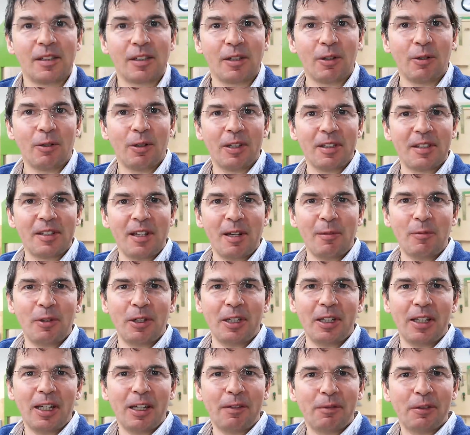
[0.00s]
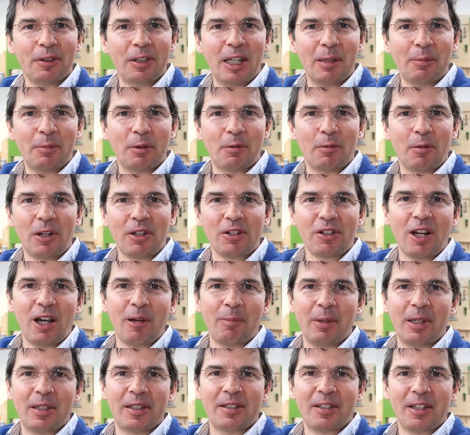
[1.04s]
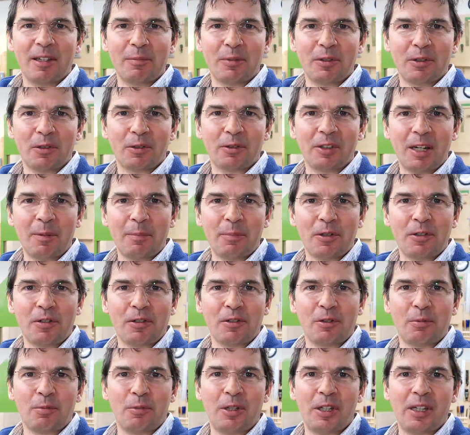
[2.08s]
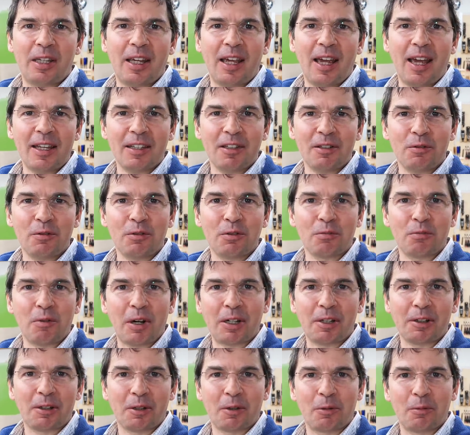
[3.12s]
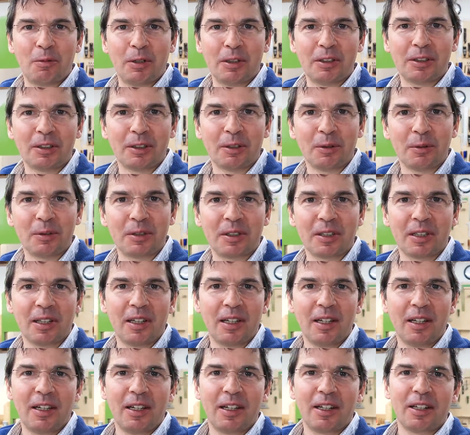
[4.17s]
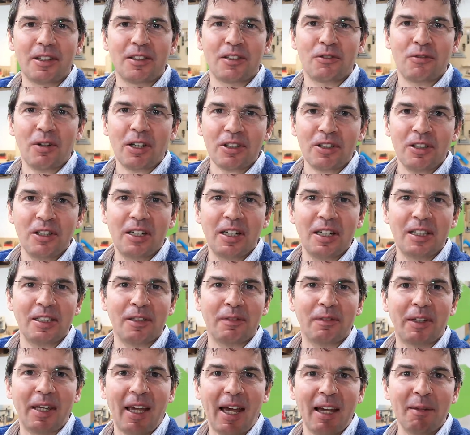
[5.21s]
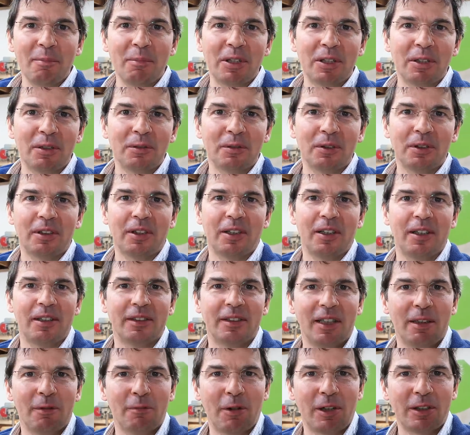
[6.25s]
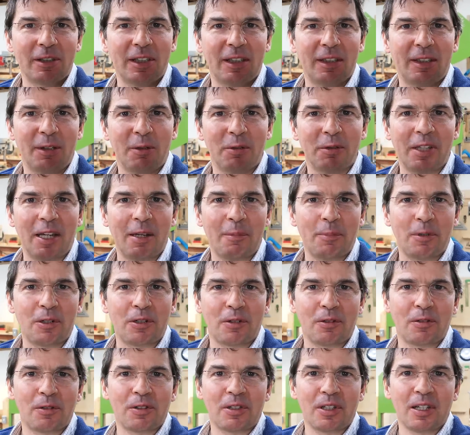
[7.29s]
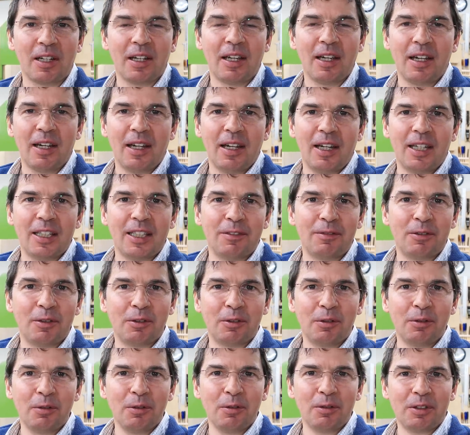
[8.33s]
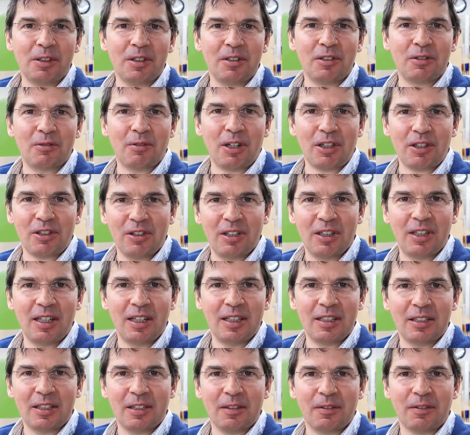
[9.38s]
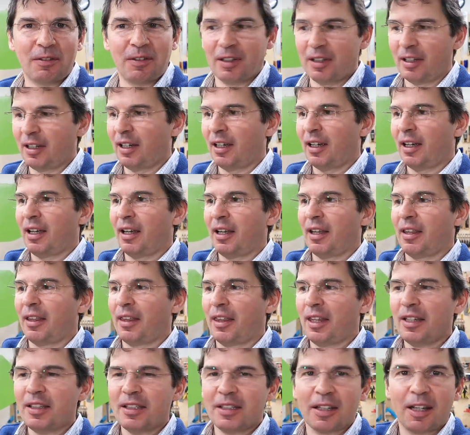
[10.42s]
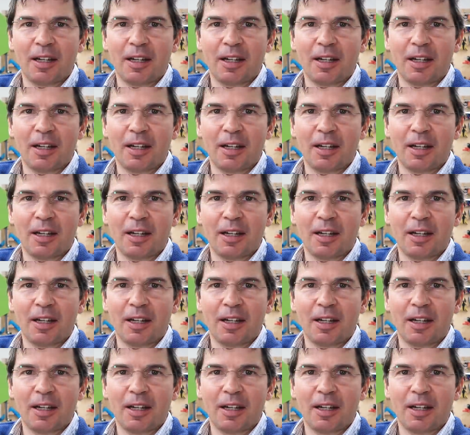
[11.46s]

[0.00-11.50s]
So in summary, if you keep your workshop at sub-zero temperatures where you can't use regular wood glues, construction adhesive can be used because it works at low temperatures. And if you do use construction adhesive, this